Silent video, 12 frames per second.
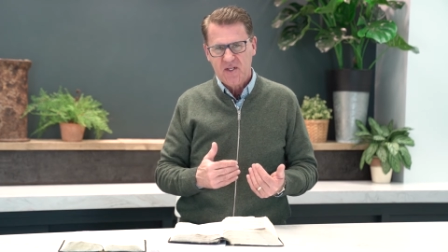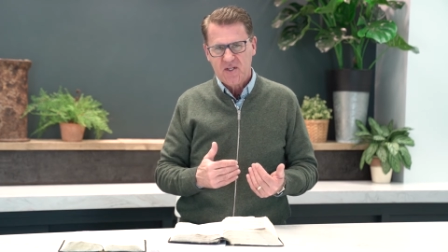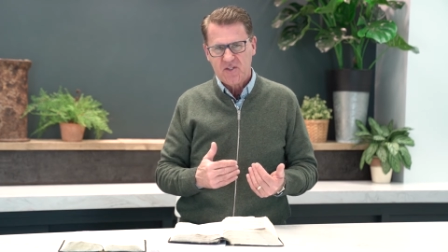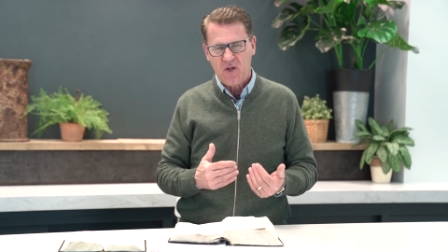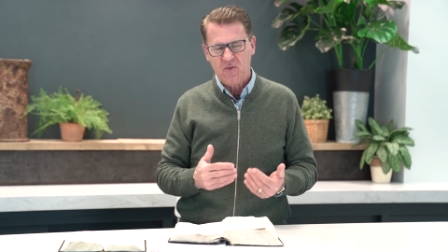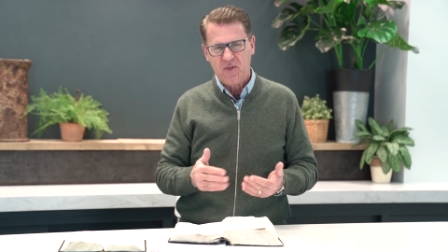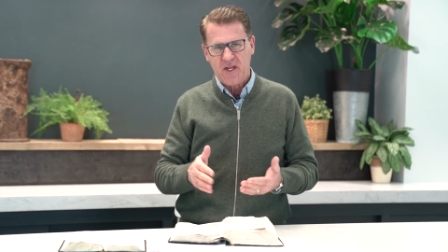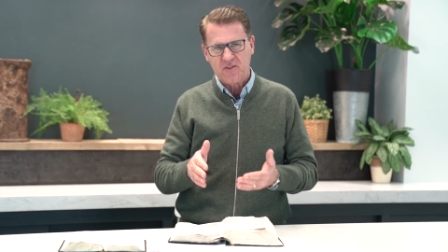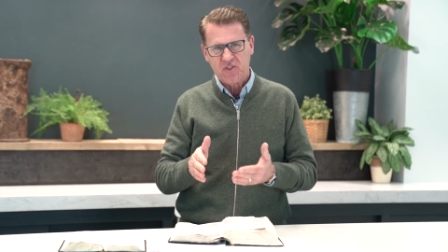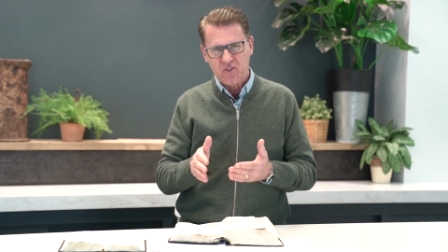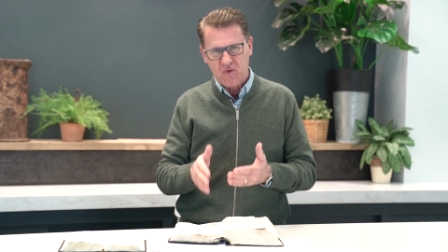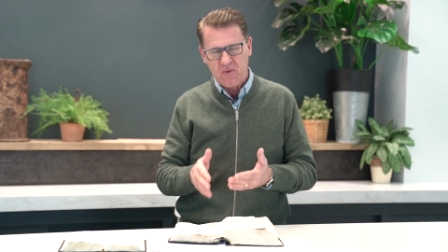So
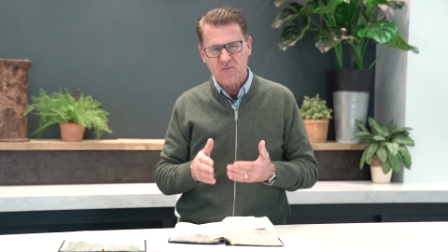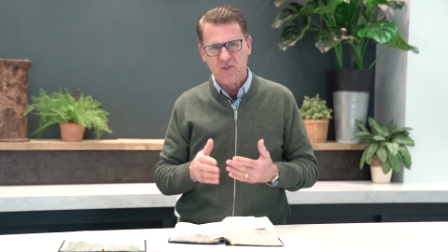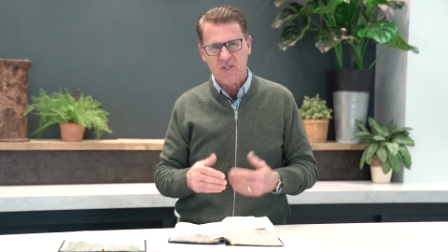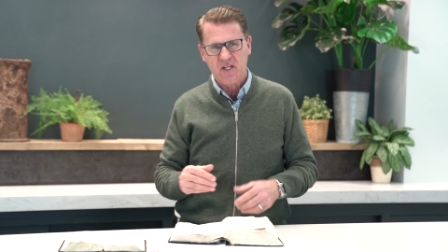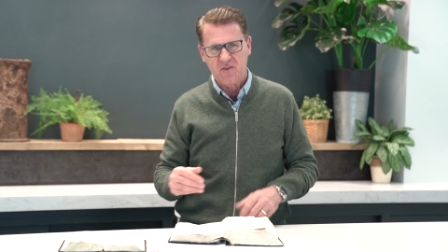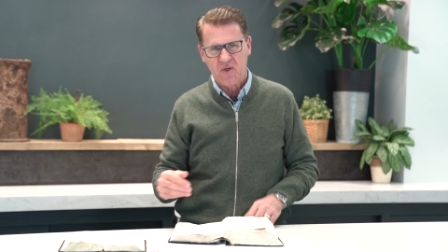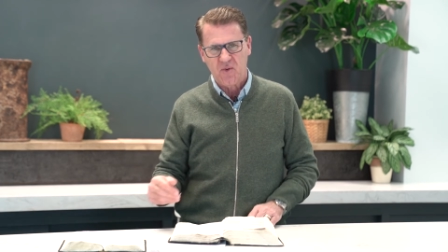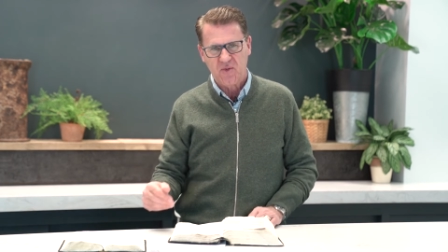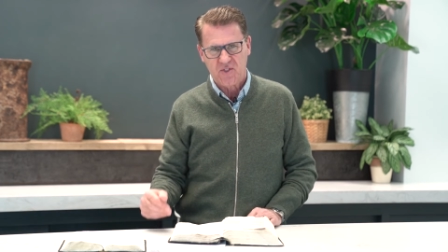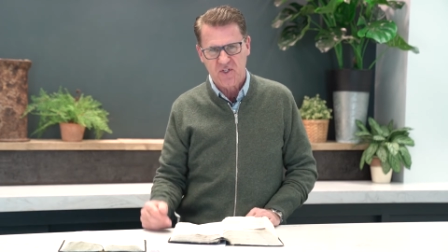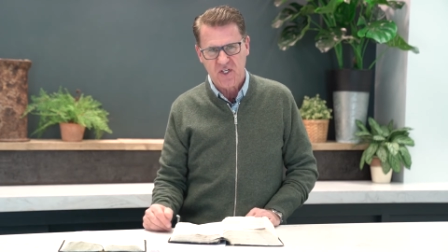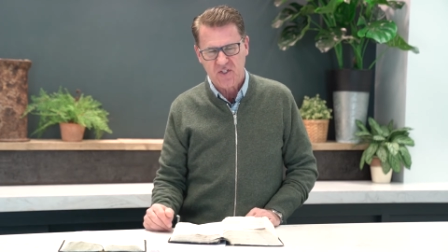that scripture that the
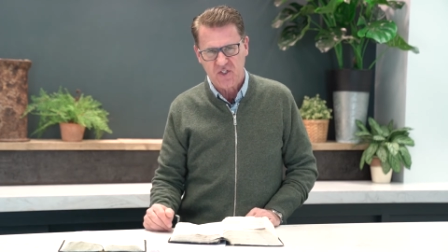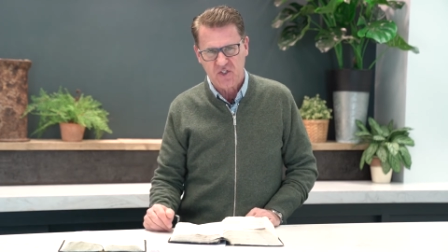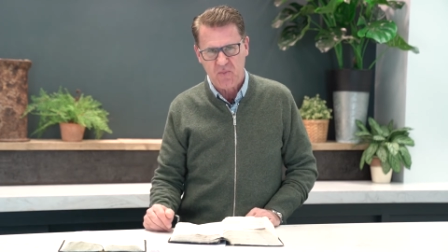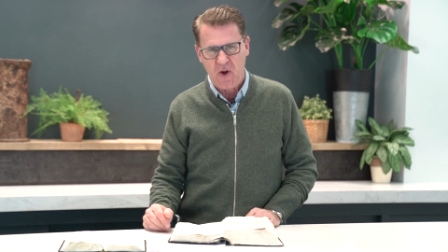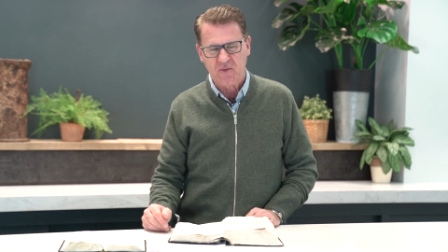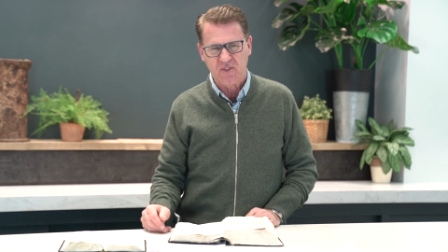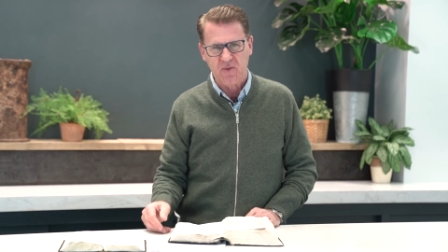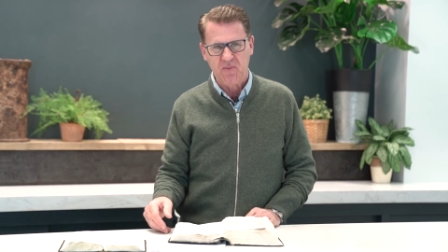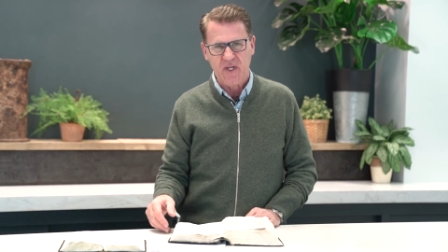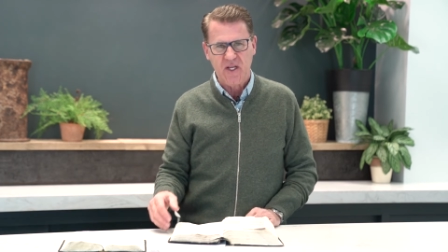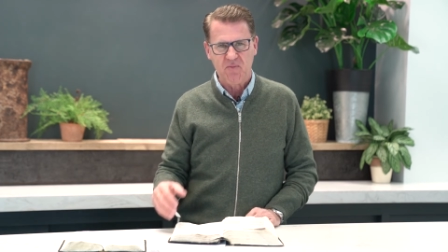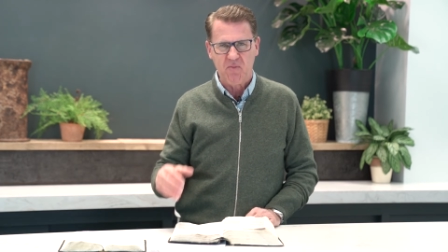Lord Jesus spoke to
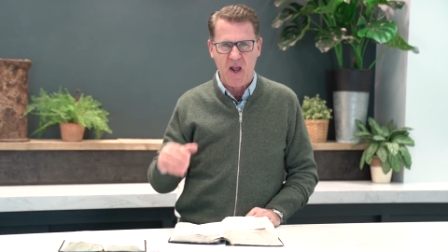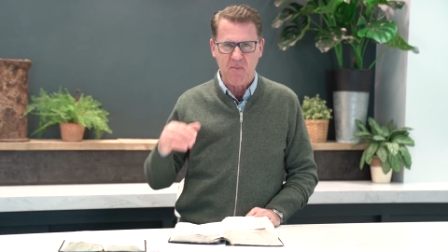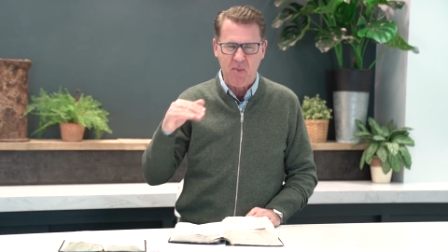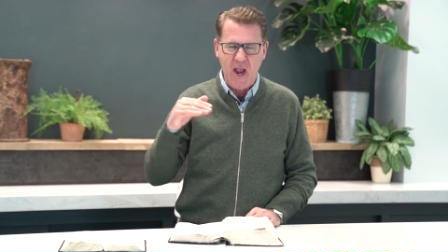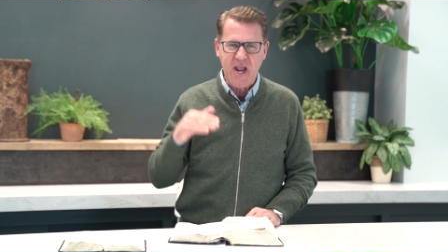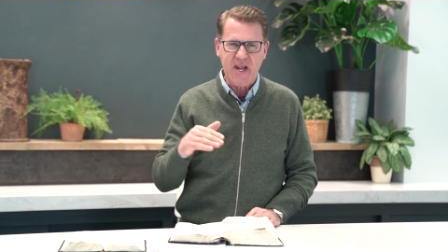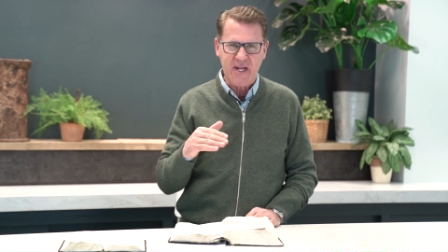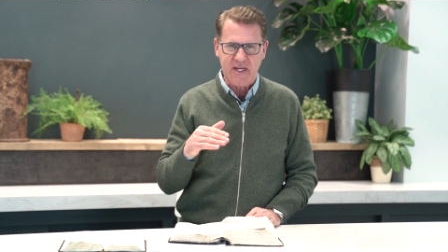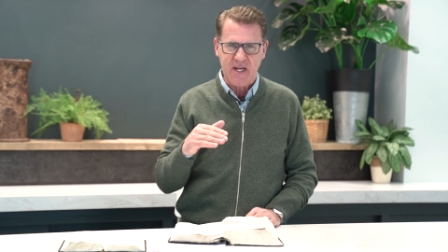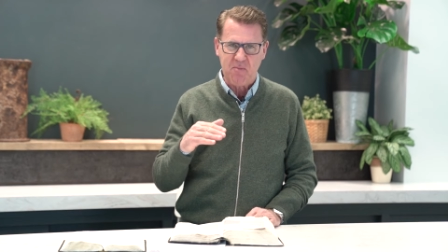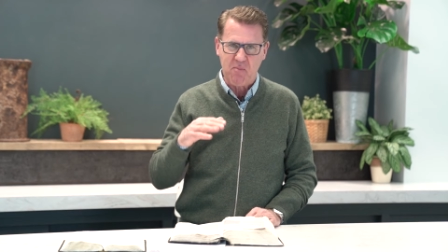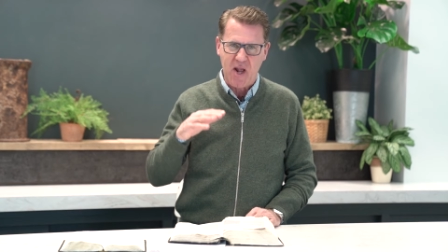me in my
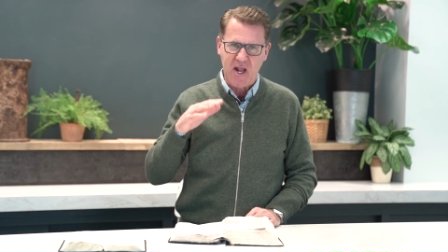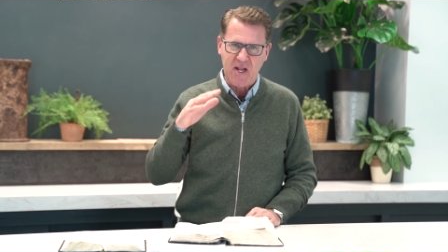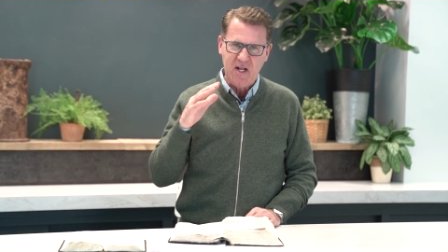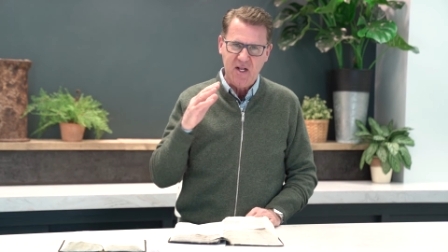pain, in my